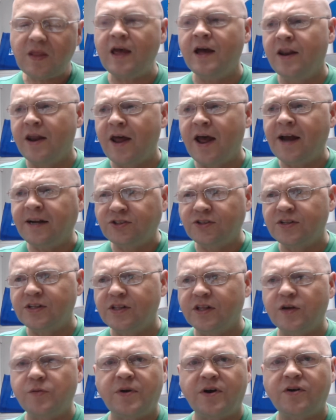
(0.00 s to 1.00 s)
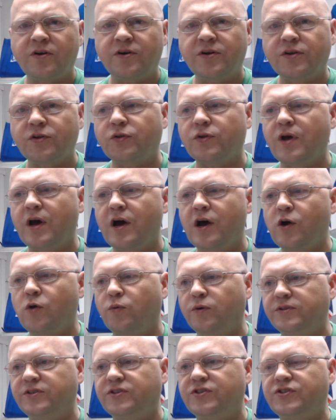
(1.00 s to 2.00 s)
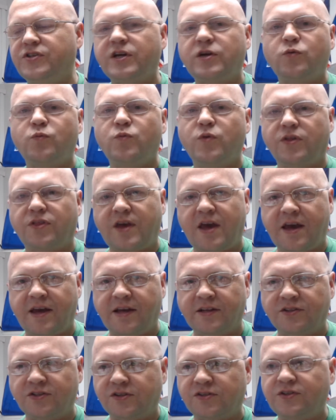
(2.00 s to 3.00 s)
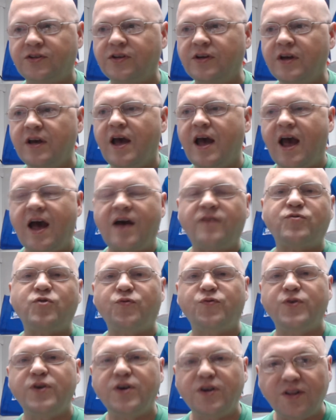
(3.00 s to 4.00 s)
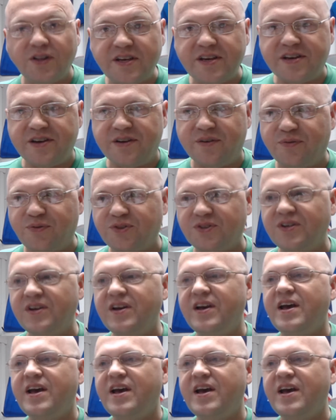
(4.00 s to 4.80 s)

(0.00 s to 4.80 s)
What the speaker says: And actually, Lynn Meredith would stick with Kansas after Phil leaves